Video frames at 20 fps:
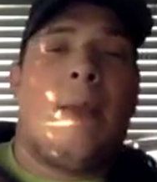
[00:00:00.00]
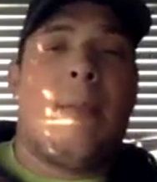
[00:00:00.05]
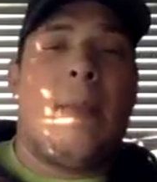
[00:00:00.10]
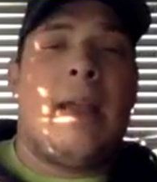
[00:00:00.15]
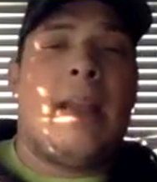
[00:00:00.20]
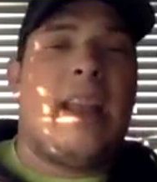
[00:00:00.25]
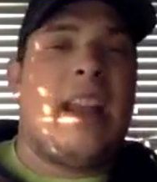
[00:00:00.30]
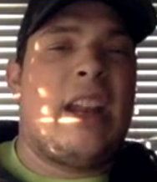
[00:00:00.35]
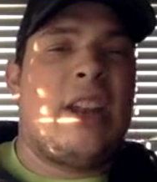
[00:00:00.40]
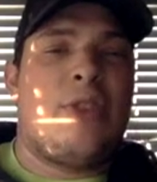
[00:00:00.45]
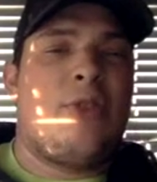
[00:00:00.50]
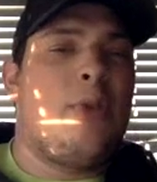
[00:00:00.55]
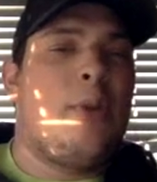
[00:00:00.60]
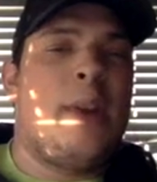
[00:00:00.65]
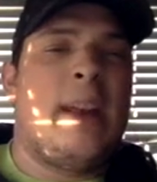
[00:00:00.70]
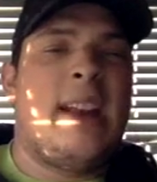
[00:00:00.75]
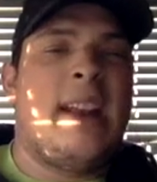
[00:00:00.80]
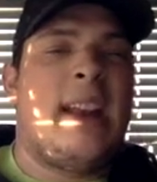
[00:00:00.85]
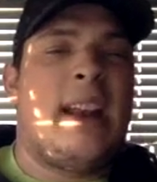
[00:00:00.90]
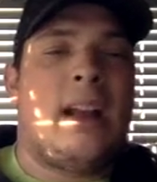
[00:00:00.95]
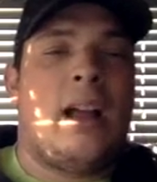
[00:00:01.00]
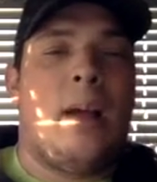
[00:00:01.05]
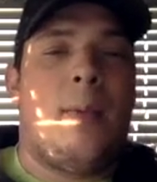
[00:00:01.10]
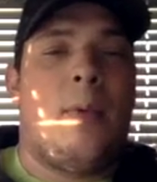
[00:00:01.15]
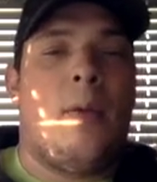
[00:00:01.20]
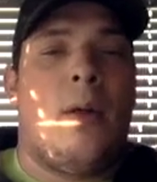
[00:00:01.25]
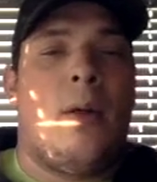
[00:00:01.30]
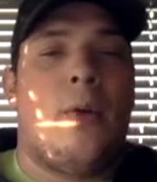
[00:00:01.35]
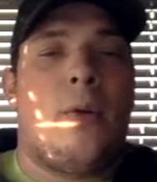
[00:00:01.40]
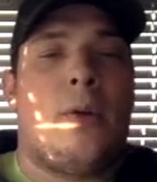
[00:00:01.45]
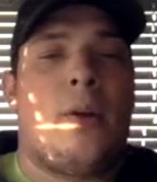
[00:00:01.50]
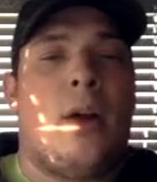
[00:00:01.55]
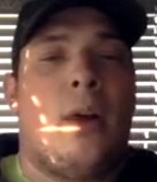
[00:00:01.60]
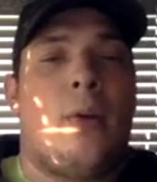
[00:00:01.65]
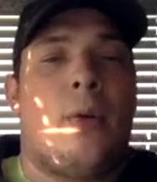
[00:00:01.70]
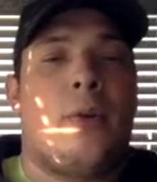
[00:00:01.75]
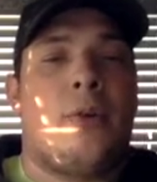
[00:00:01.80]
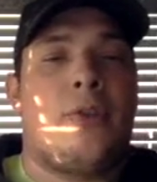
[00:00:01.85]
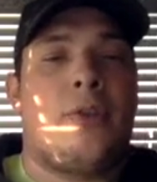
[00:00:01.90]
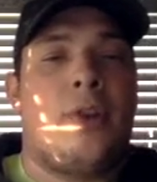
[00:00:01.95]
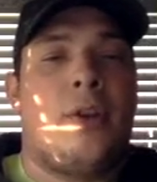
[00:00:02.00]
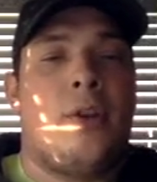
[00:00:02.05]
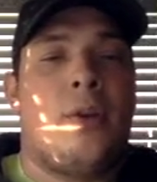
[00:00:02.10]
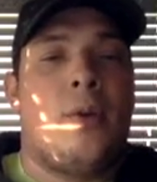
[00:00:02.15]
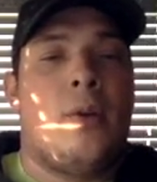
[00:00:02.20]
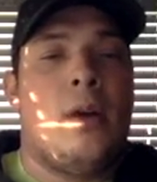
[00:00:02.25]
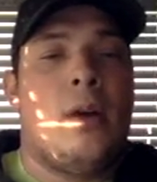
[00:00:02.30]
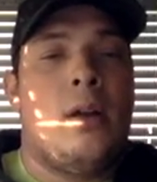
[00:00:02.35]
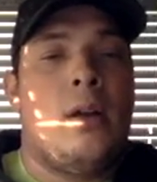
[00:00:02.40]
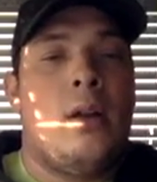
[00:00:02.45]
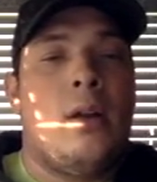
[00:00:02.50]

They make it in green and a couple other colors too.